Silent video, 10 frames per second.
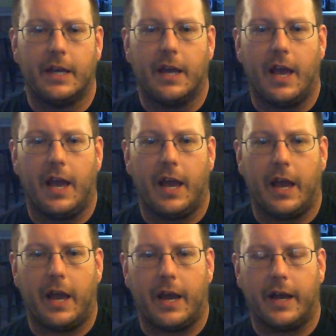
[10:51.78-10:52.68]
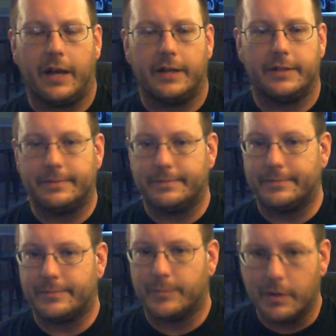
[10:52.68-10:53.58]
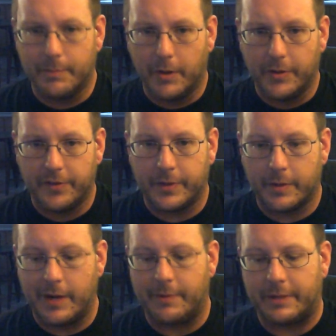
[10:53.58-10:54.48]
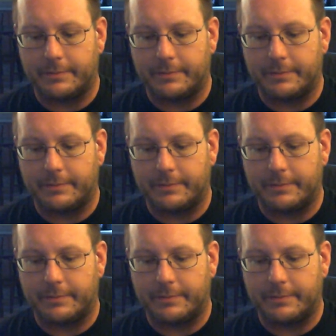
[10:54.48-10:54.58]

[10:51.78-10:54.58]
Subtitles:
and we're both of agreement.